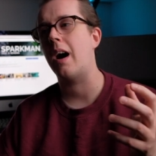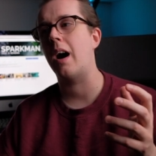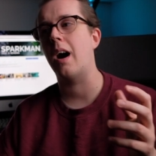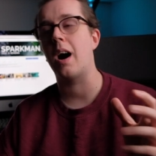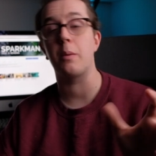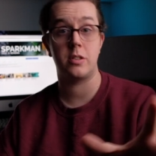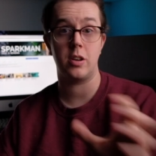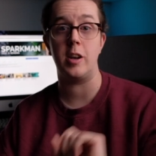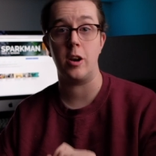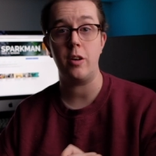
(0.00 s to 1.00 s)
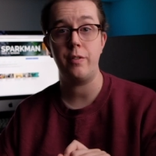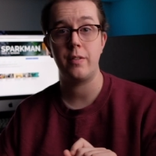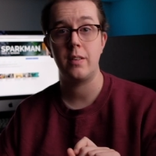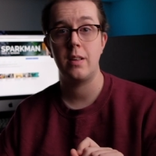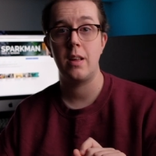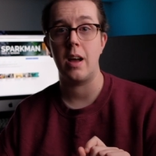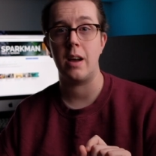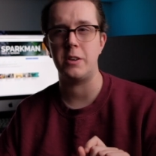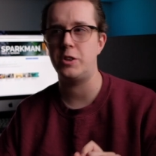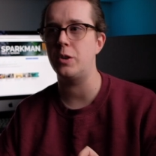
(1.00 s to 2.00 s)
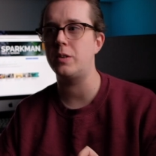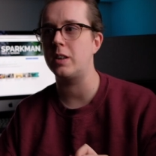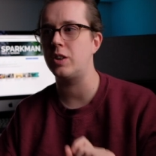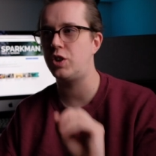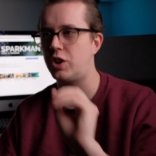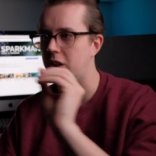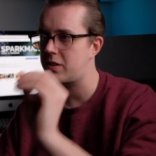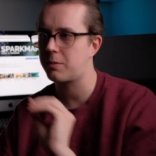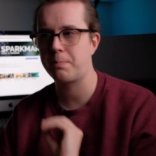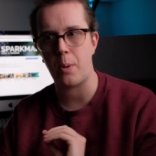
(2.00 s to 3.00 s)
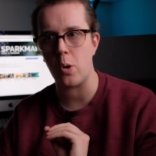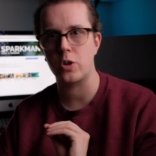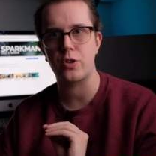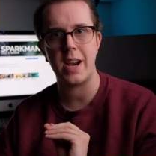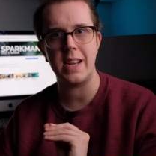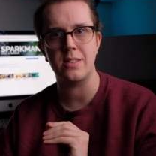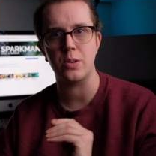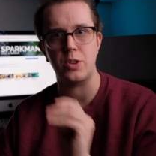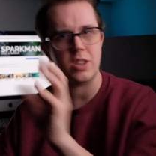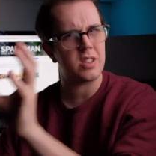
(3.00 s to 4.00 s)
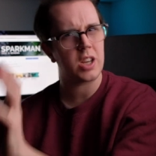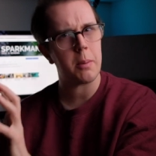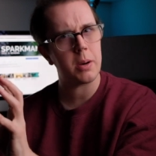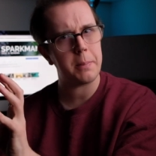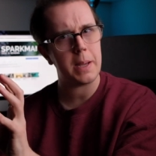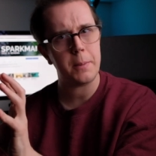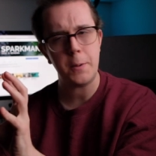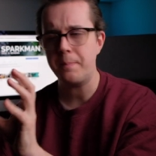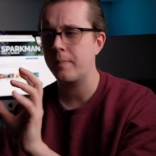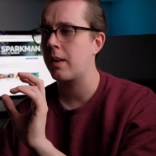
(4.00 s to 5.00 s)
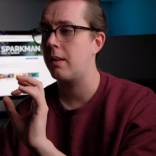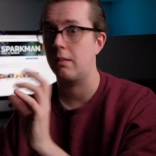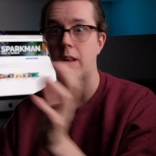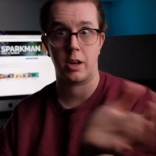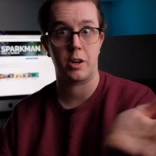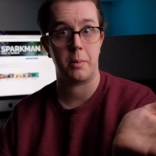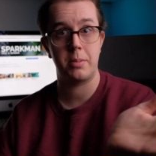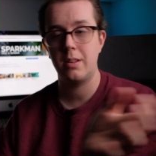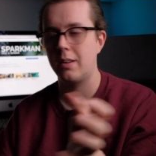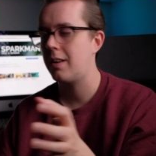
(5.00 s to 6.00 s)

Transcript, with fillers: uh, I would turn it off. If you're shooting just portraits or just a couple of people, like a couple,